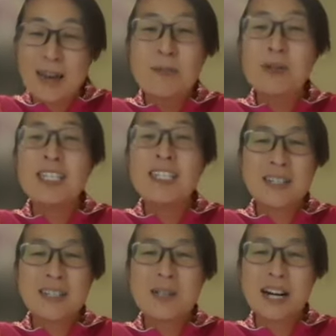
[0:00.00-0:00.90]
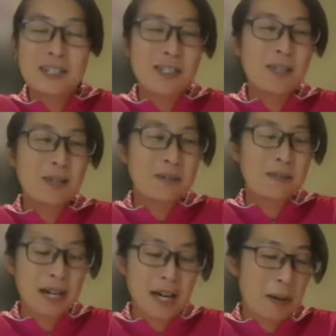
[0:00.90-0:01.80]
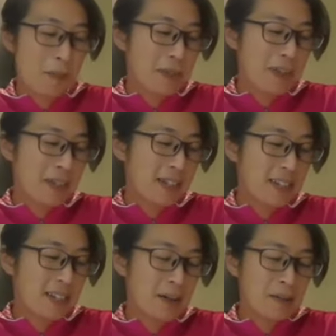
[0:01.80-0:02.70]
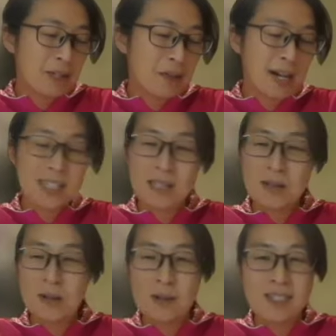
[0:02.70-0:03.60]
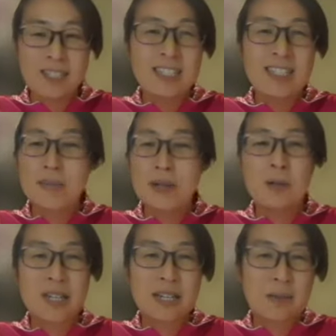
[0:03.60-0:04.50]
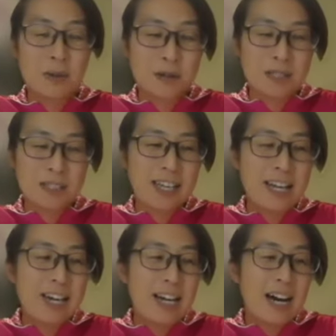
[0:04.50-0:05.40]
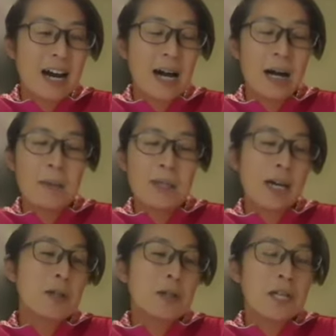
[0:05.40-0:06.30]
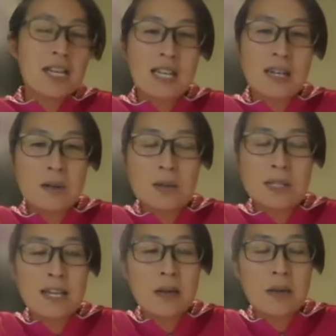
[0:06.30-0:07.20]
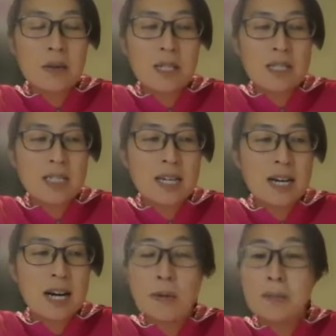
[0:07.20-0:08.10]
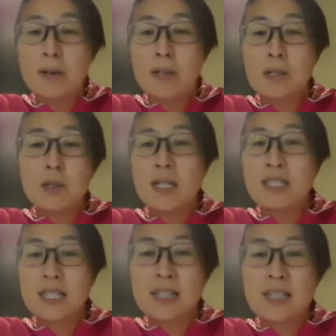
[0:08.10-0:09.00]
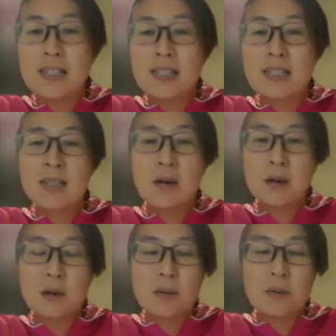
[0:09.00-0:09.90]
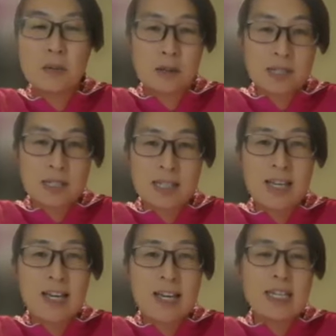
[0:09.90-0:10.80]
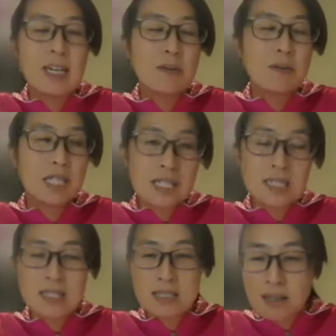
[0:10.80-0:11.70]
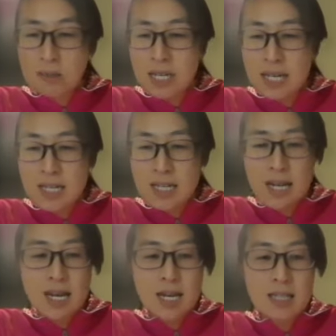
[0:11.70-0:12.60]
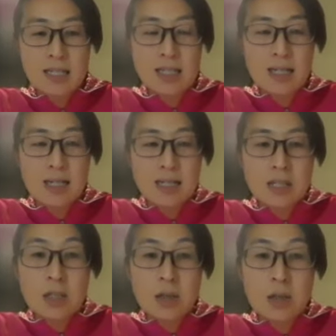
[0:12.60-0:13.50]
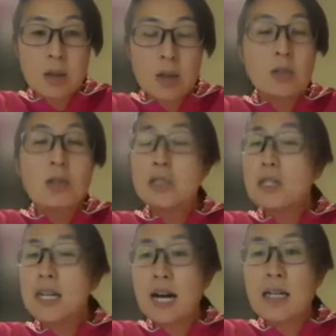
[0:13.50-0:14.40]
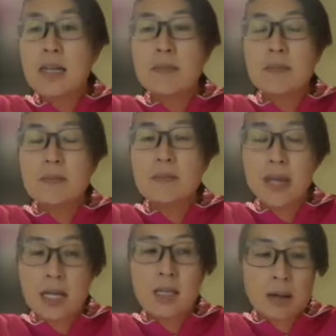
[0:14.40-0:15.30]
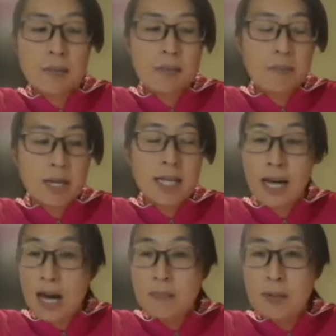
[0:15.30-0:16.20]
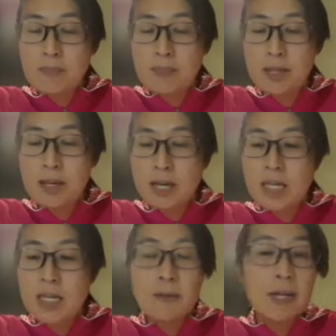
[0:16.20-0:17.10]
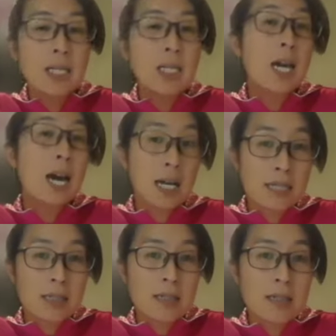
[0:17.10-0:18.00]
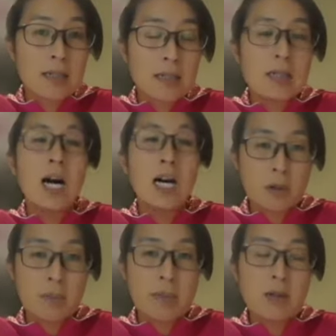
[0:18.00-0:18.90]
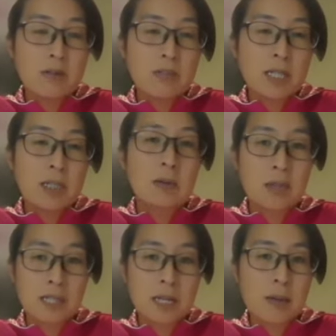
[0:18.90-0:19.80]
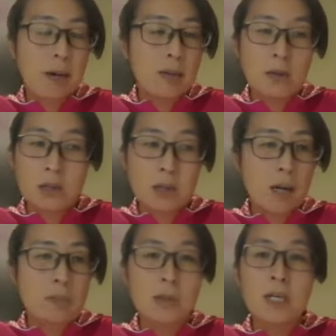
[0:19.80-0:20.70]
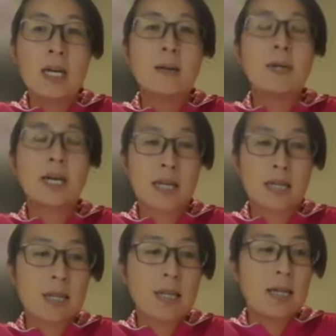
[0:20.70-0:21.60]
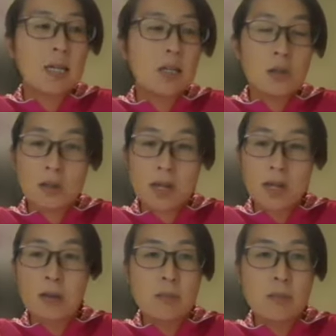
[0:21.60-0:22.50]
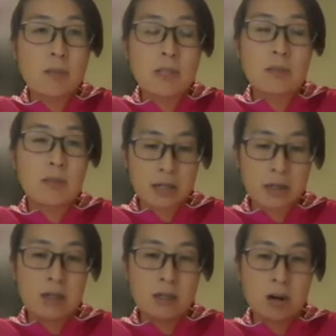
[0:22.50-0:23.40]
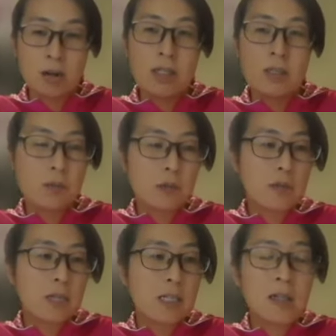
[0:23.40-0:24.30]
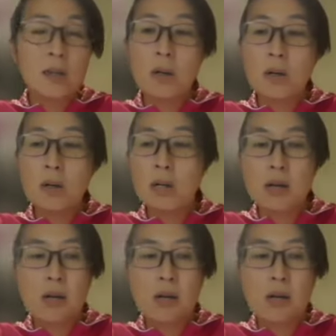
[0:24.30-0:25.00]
every single actually, um, uh, feedback, he always said, I'm a go-getter person. Um, the other thing he always said was the, uh, I'm a very trusting, you know, person. If he said something and, you know, usually I can, I can make it happen. And if I can, I will make conversation with him. I will come to him and, you know, tell him my honest observation or,